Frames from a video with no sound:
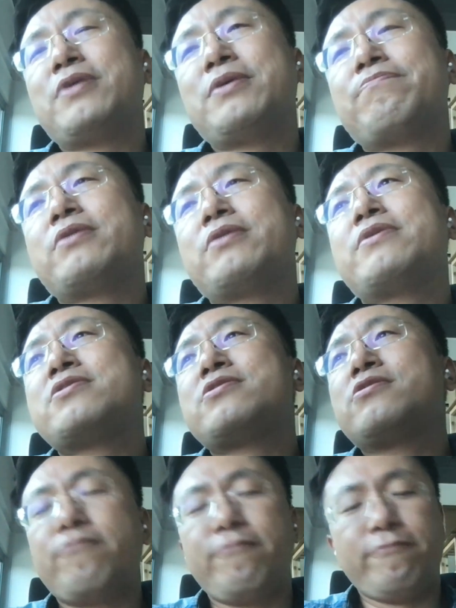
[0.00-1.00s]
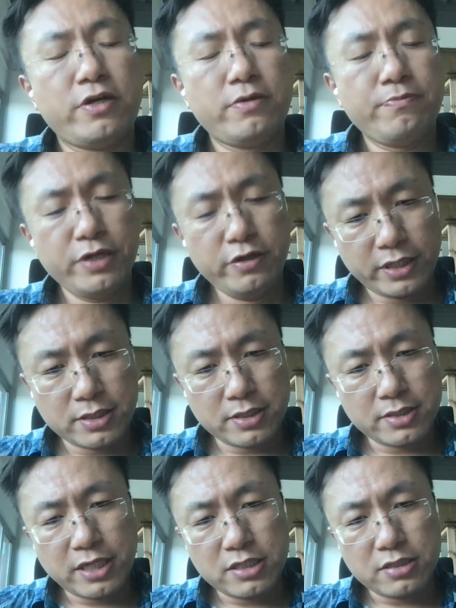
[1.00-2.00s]
but but it's still very meaningful
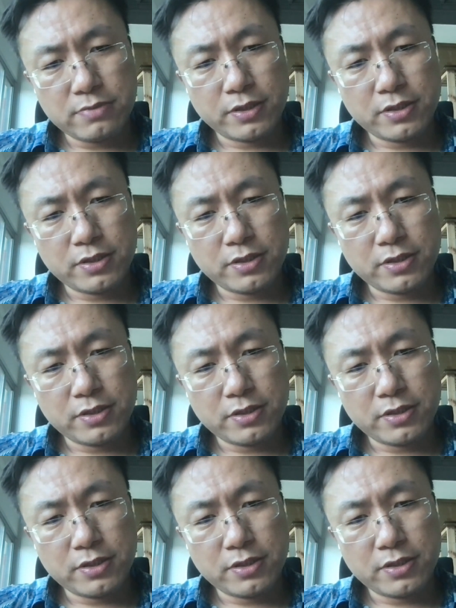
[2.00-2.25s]
exercise